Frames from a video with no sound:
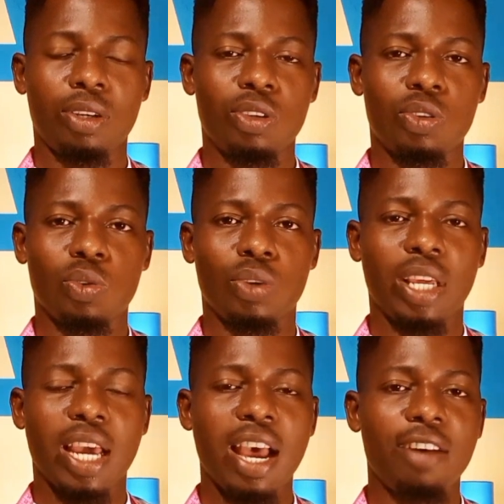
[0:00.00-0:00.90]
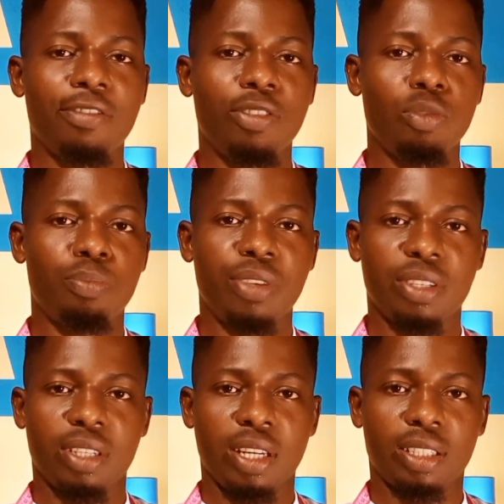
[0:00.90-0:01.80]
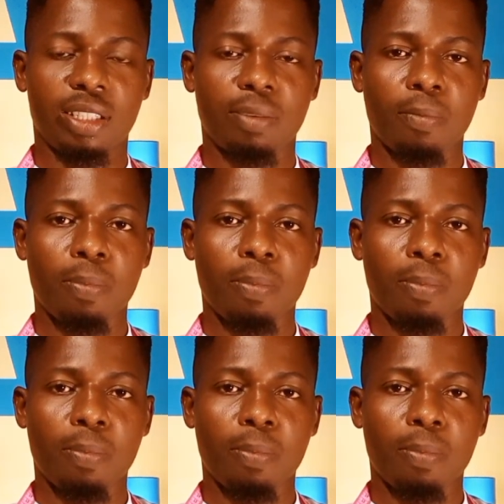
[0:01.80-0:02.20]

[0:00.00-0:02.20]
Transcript: So they have no business